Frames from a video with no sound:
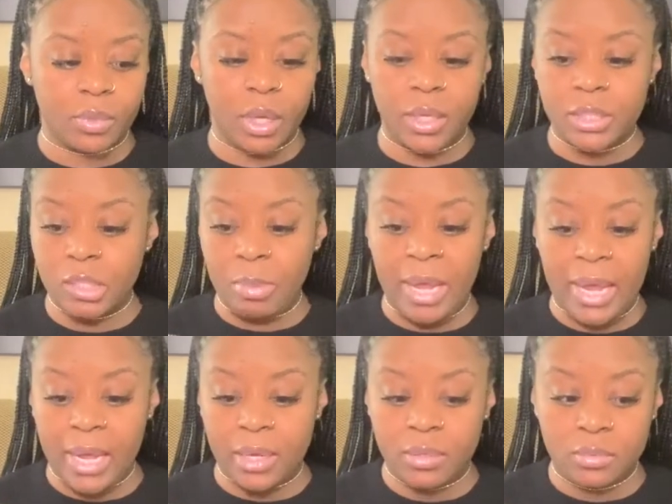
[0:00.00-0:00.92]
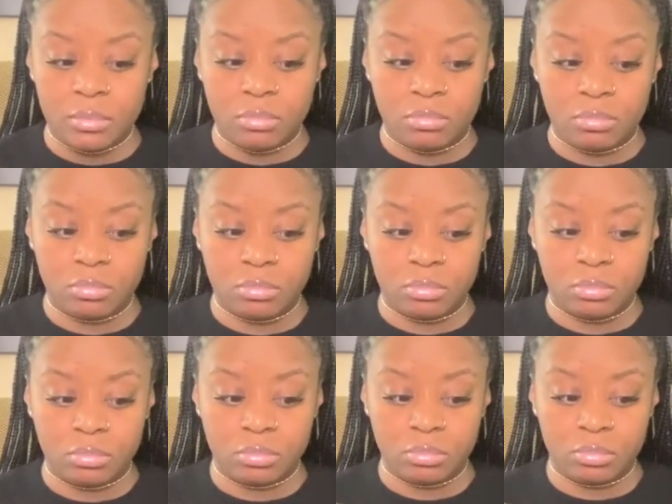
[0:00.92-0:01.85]
a demand
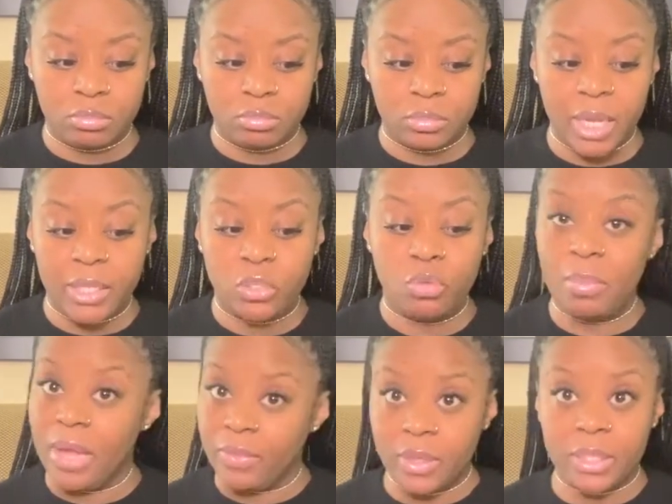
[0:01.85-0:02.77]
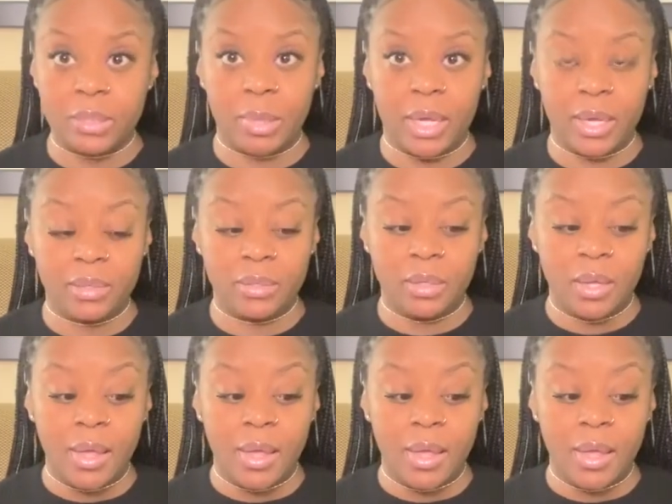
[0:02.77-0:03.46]
and you met the demand,